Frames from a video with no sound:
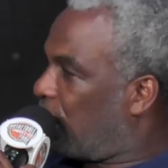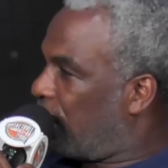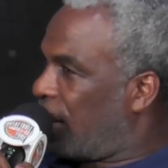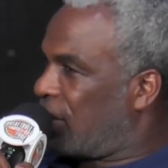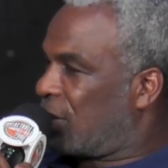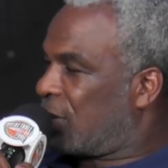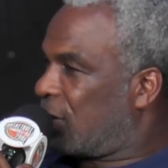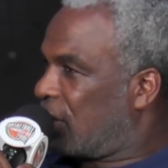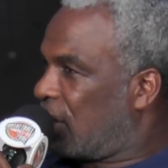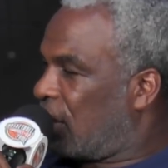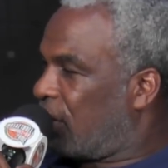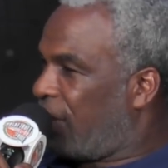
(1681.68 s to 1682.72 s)
not just,
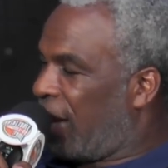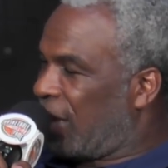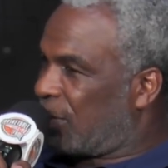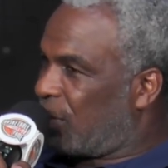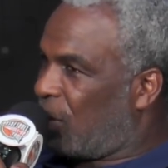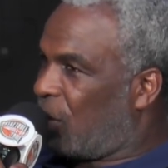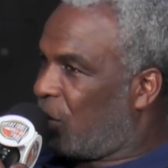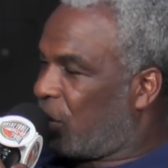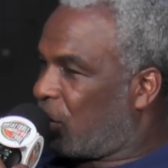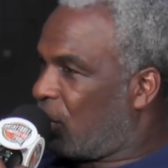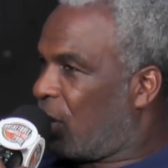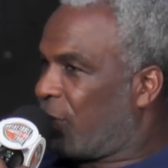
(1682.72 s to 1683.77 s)
basketball, on the
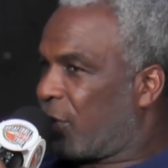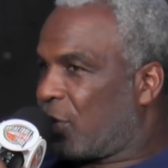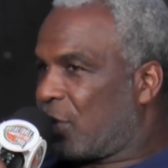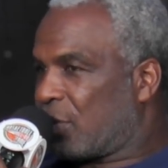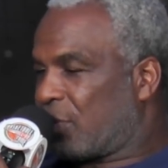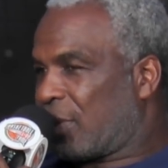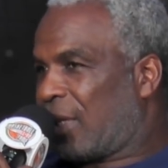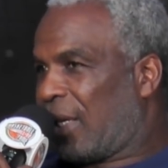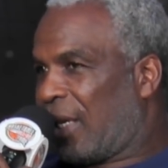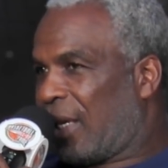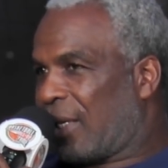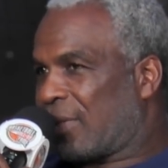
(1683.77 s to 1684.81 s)
court, off the court, with
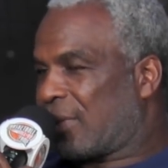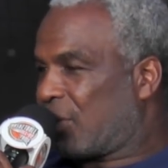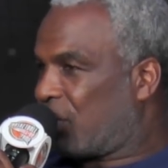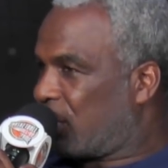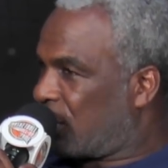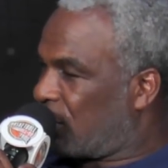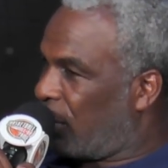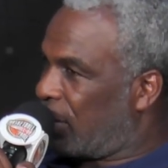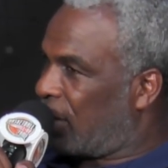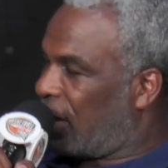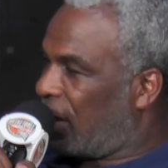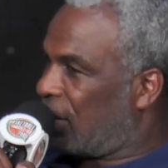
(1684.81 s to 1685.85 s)
kids, doing
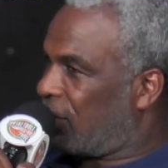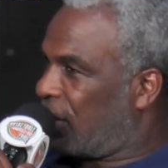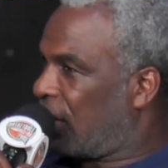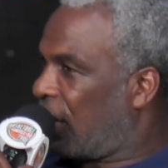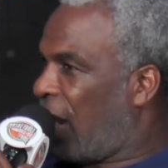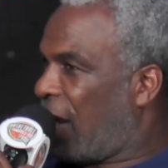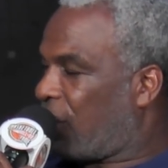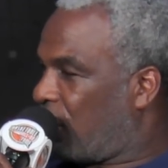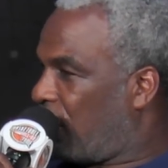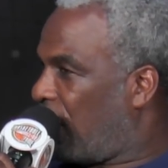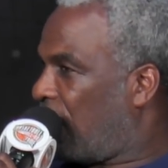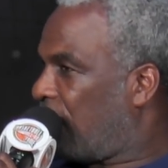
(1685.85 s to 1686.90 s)
straight things in Akron,
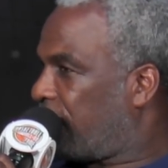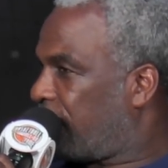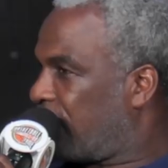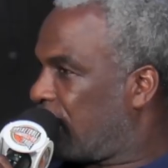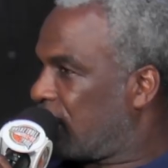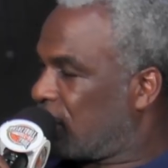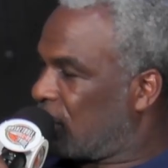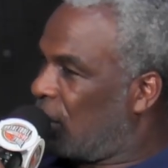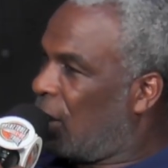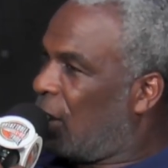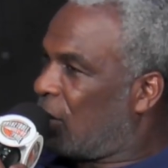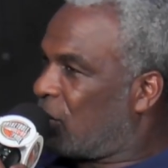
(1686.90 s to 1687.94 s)
Ohio, for
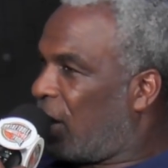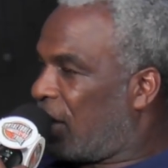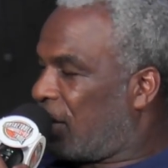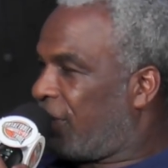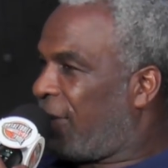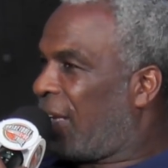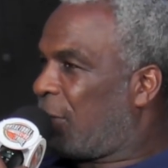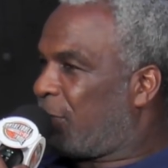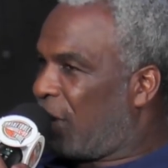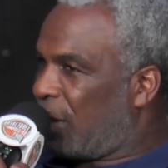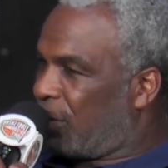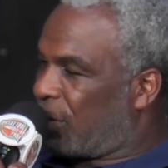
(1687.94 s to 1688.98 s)
trying to develop
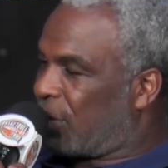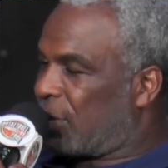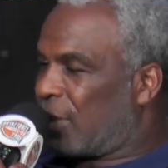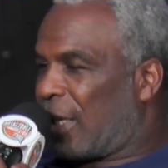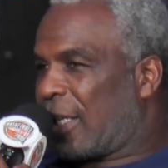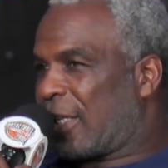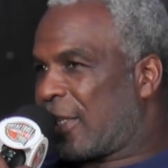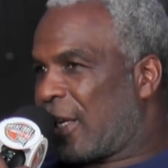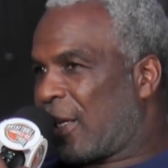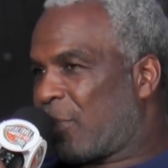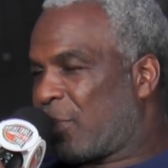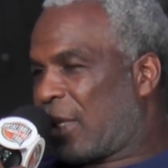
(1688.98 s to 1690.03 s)
people and
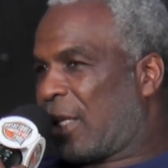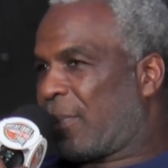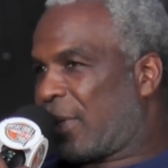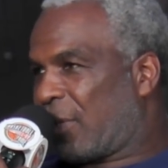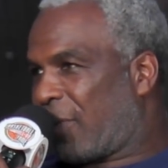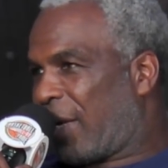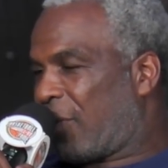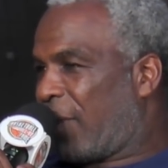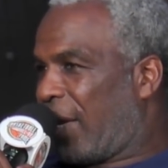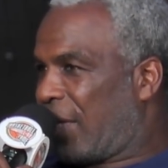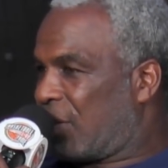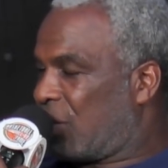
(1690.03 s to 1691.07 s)
get them in the right
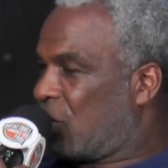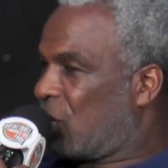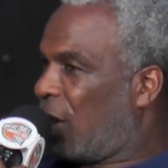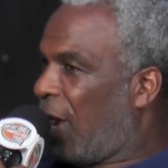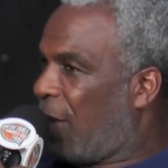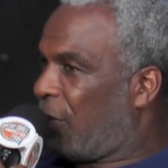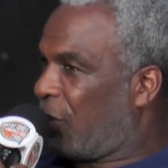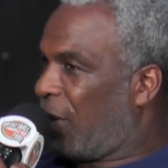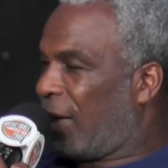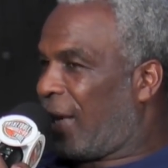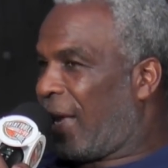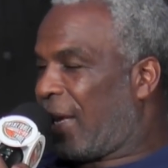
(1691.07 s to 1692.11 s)
way to have a
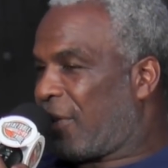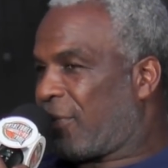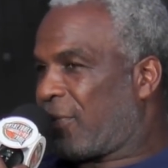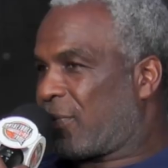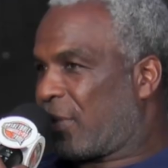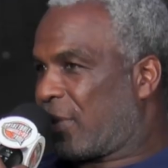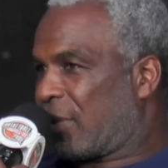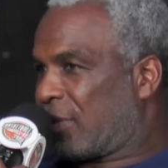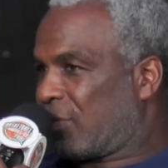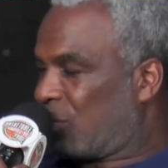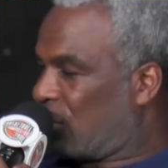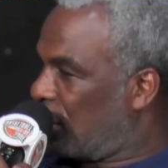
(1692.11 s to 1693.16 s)
great life,
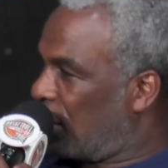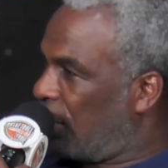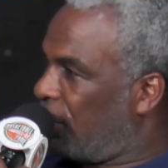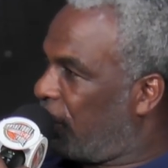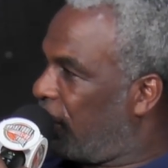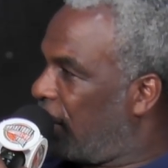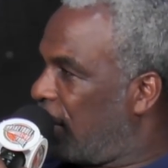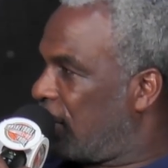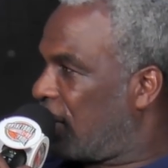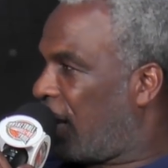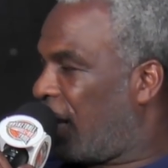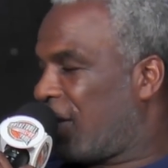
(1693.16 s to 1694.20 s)
give them a free
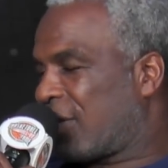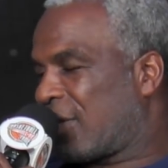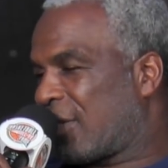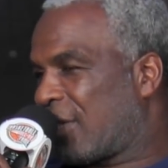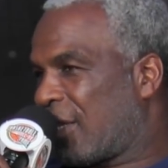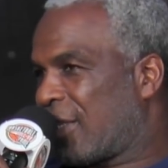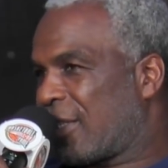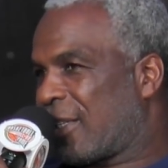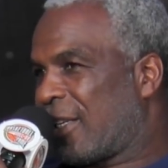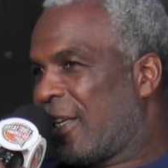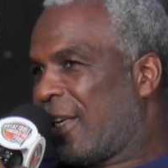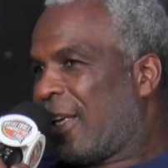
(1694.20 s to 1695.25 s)
education,
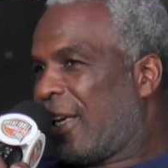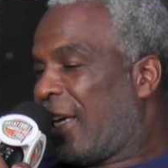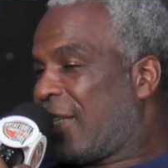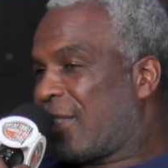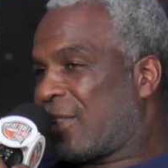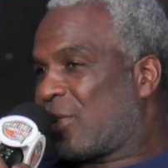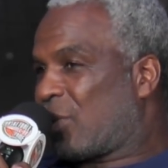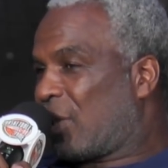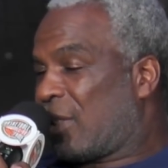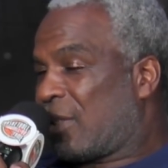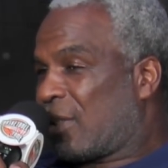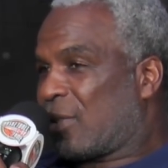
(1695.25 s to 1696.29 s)
and he
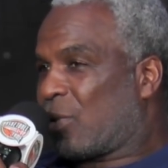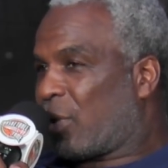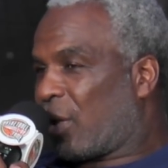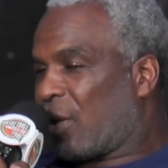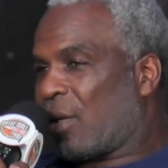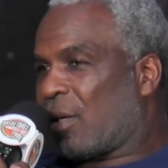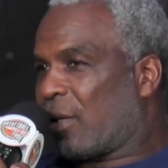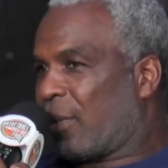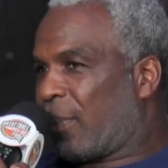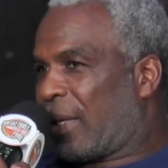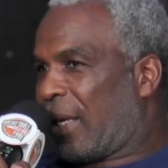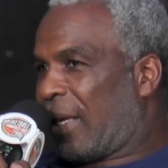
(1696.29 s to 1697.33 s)
just doing it all. I
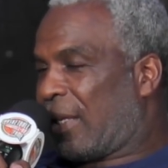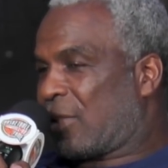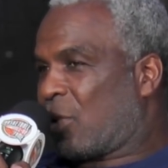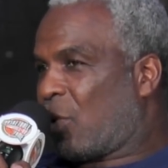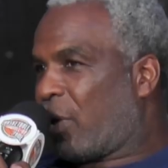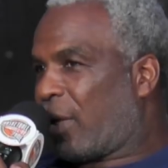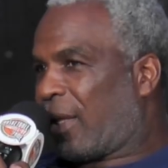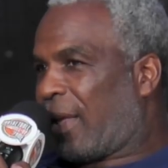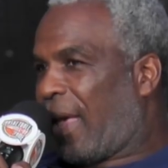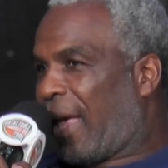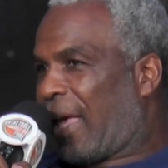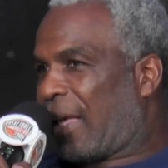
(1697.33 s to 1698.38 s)
mean, there's no other
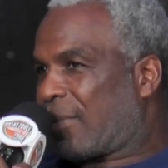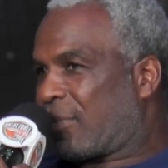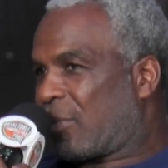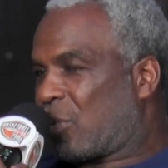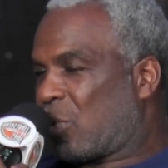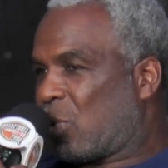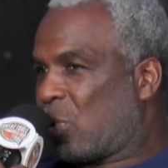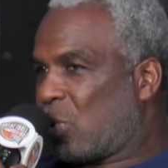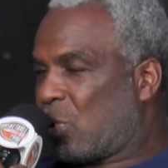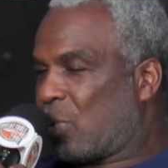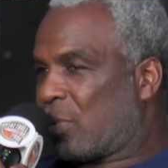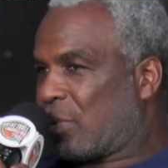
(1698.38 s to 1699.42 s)
guy
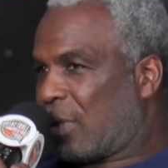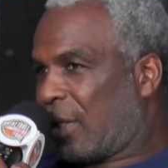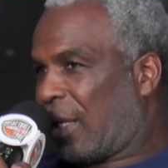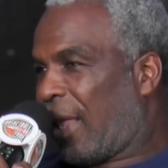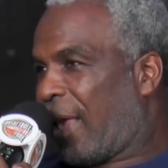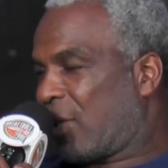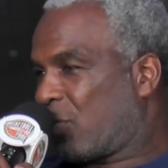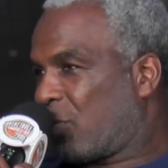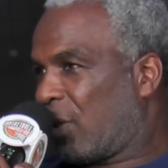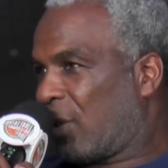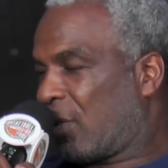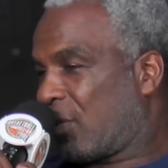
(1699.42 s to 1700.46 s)
who, in the last
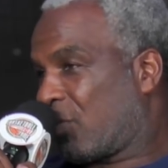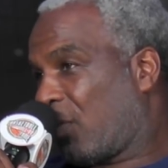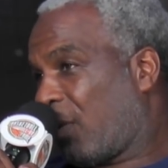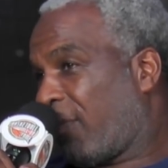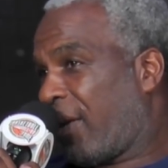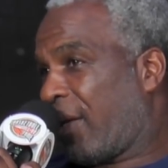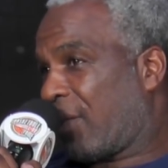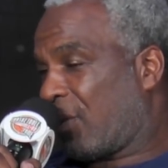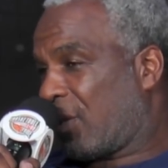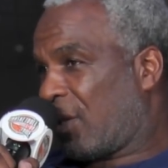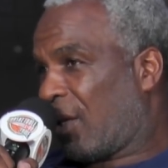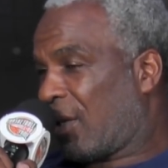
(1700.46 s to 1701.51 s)
20, 25,
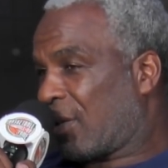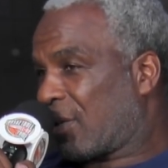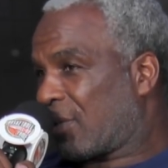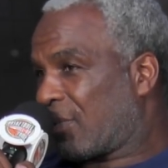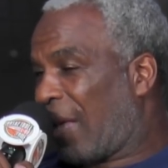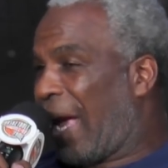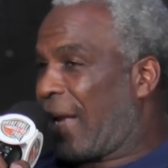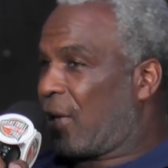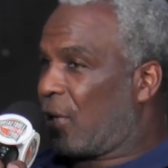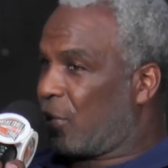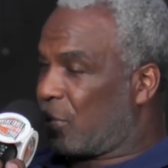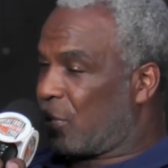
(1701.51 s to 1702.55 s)
30 years, I
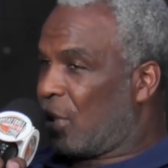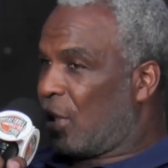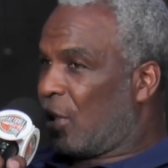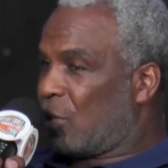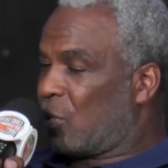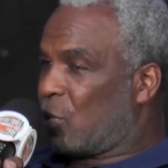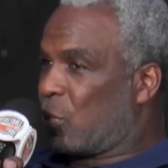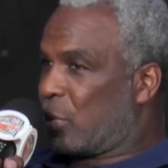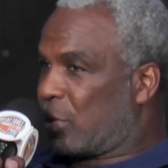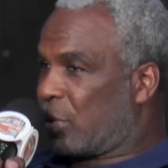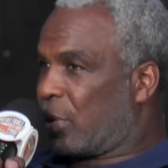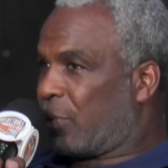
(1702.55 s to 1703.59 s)
know, who's
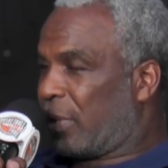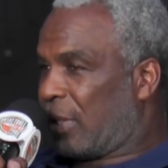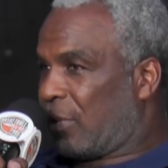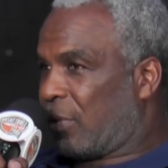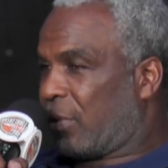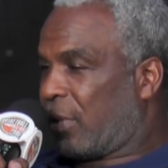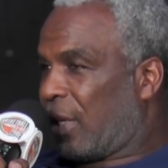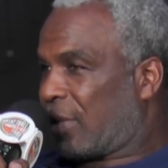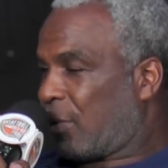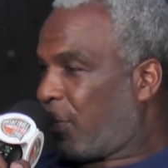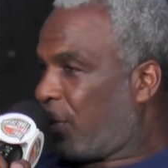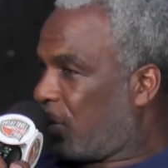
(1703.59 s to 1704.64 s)
doing what he's doing
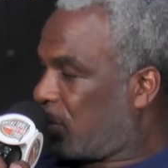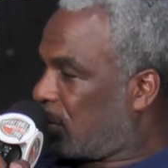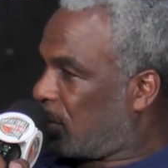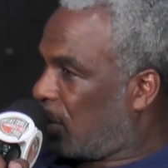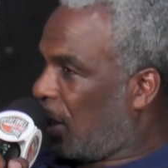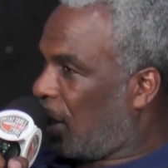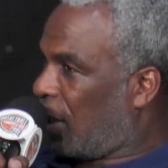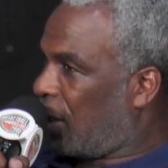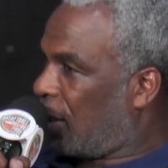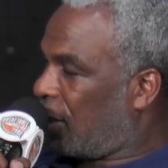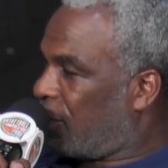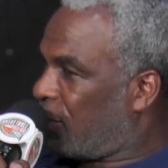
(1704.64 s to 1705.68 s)
as a person,
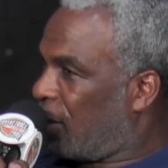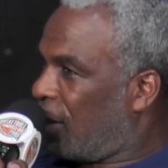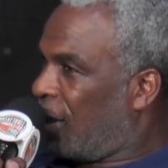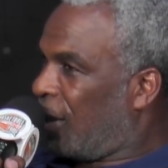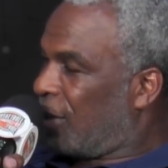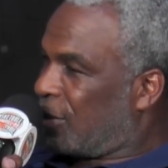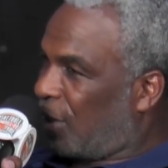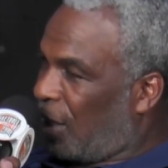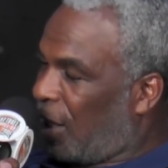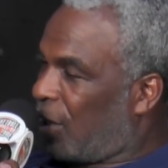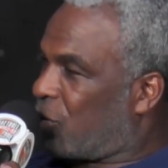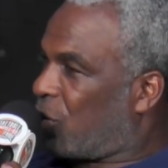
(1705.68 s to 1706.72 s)
and staying
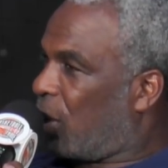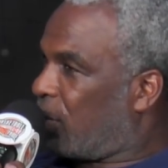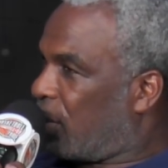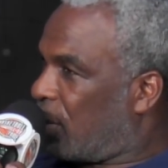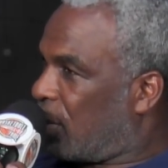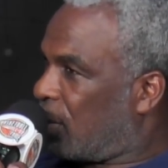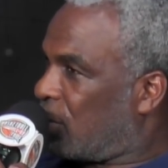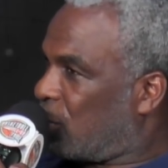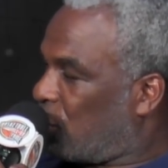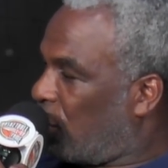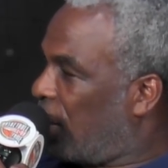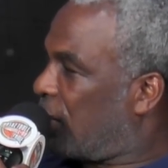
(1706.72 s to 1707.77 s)
out of trouble,
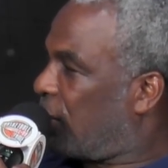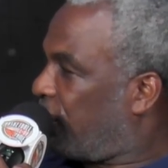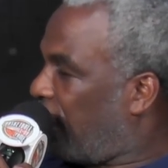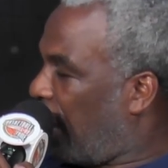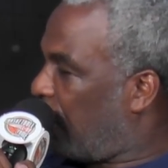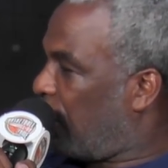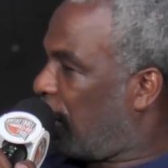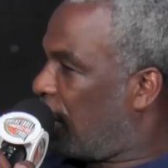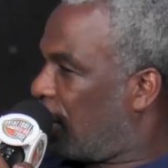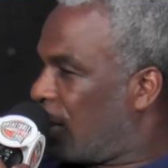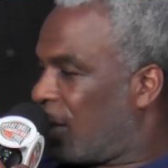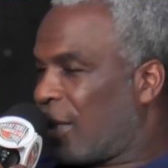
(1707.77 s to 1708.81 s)
raising
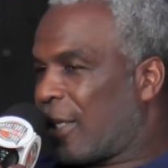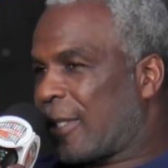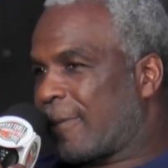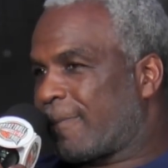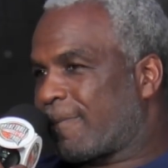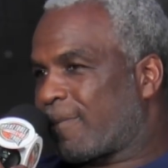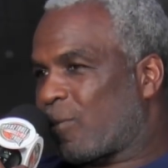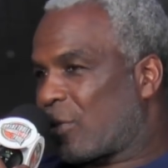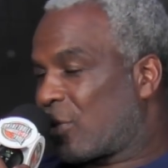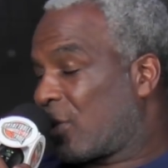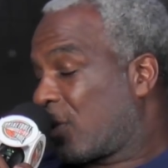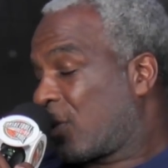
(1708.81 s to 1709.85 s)
family, a
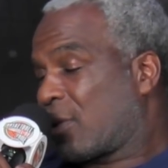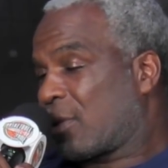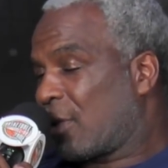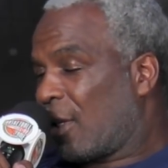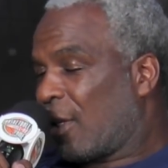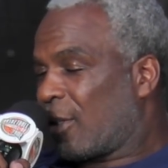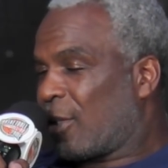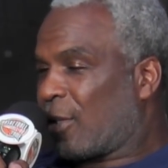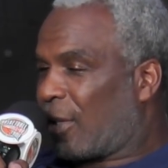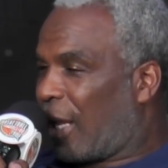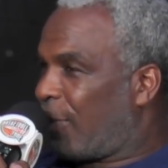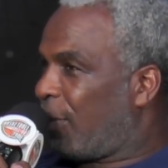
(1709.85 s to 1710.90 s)

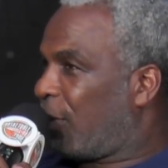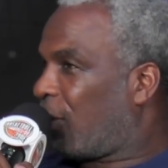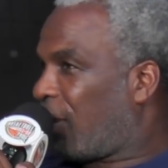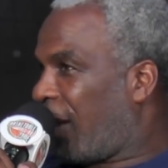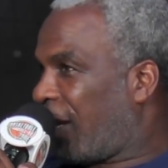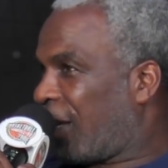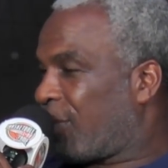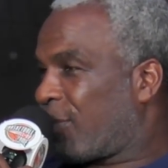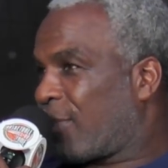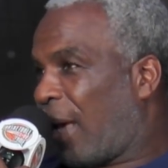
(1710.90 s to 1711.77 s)
lot of people don't like him.